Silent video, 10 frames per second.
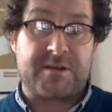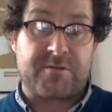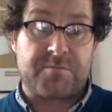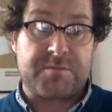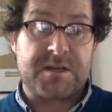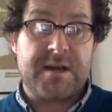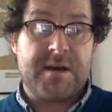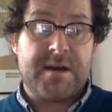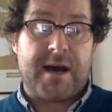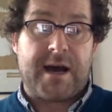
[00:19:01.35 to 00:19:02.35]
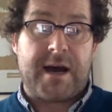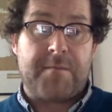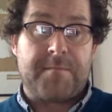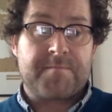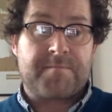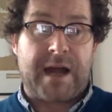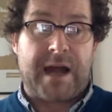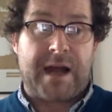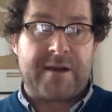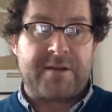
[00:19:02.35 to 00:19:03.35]
groups. Um,
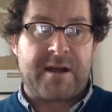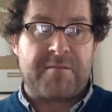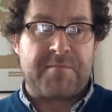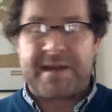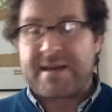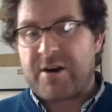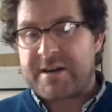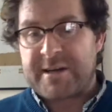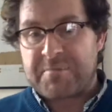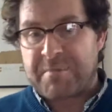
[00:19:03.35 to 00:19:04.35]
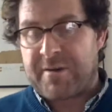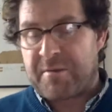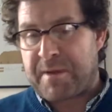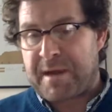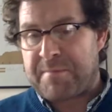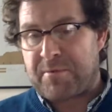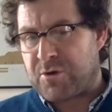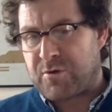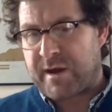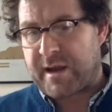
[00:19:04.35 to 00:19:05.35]
and and be guided by the people
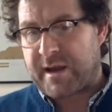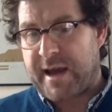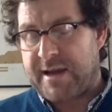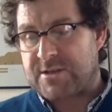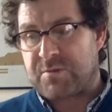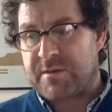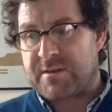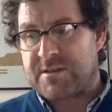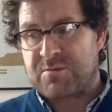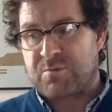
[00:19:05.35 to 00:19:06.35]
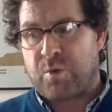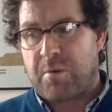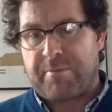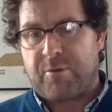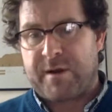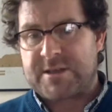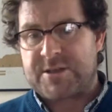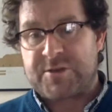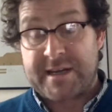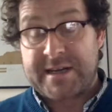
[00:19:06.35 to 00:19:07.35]
you're engaged with as to what
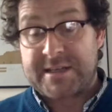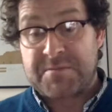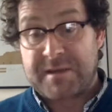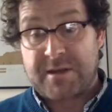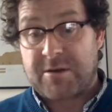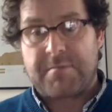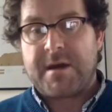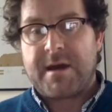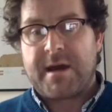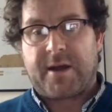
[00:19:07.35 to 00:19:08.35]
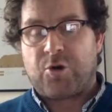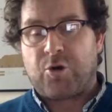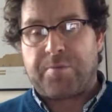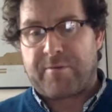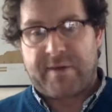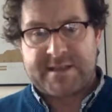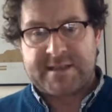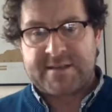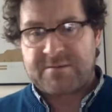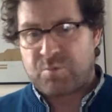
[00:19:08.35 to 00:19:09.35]
point you need to become
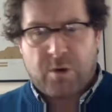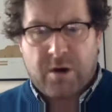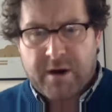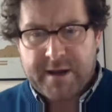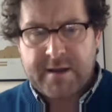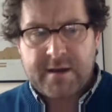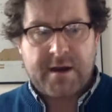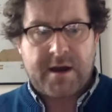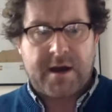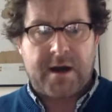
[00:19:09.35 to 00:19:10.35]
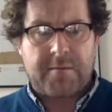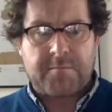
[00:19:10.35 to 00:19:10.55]
incorporated and why um,